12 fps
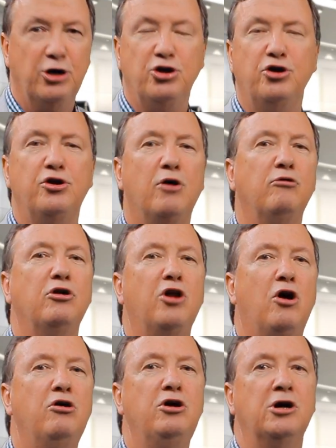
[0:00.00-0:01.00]
You're no
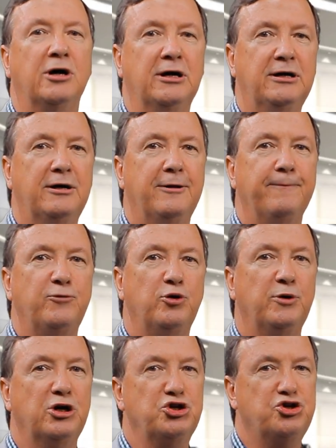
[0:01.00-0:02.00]
longer
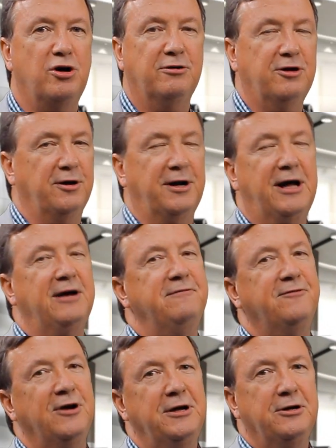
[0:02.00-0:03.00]
doing a shotgun. And
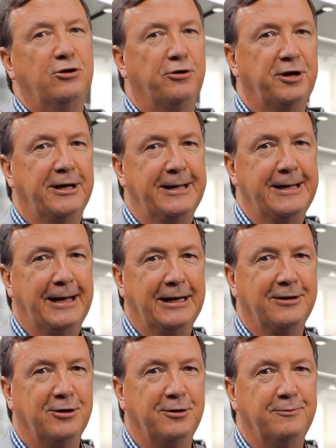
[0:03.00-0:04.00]
I've got a
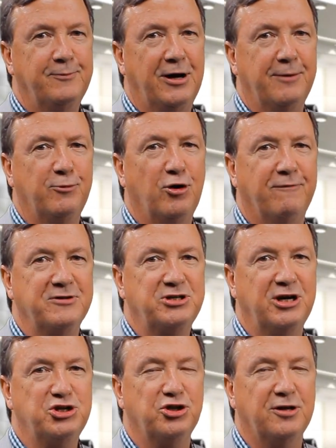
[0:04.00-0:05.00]
little
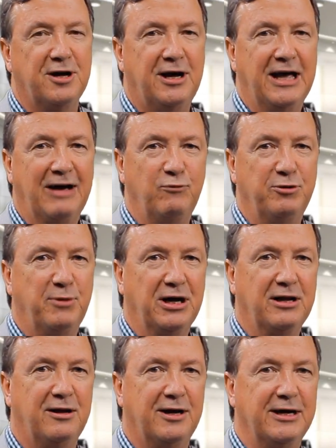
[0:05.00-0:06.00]
conversation that I have with
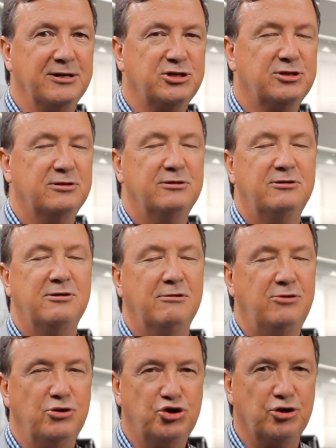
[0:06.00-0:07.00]
my clients.
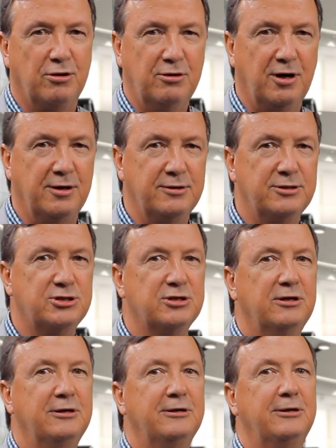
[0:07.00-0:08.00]
Don't use shotguns.